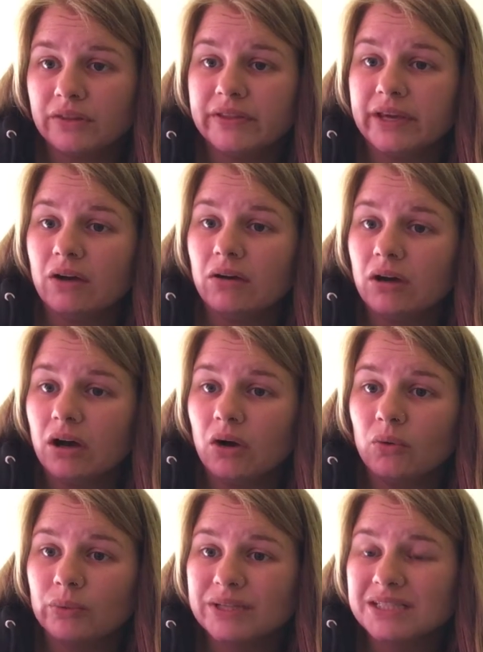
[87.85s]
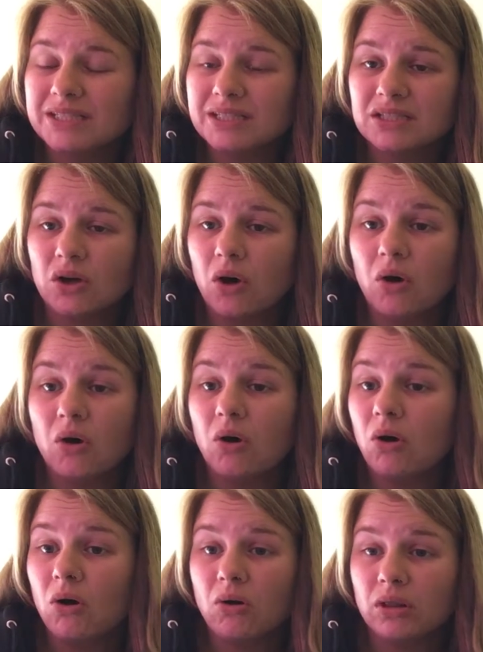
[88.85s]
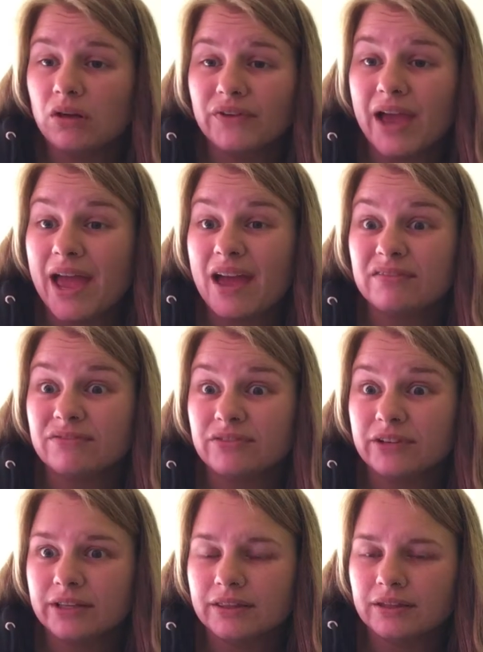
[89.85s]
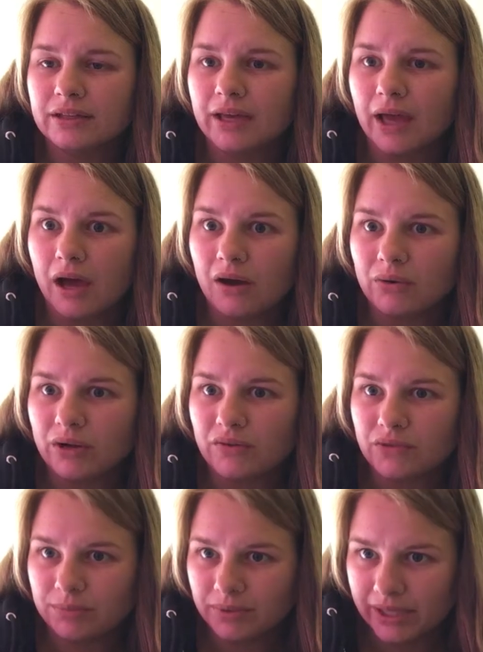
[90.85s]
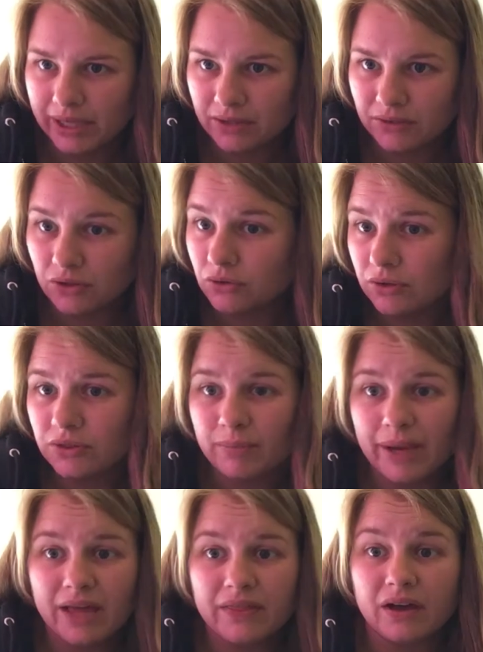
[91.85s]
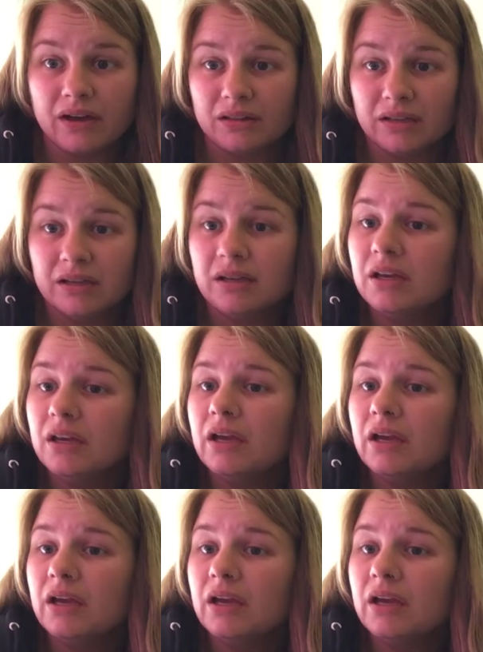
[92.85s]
and the alcohol rinses all of everything out of the plant, the good, the bad, the ugly,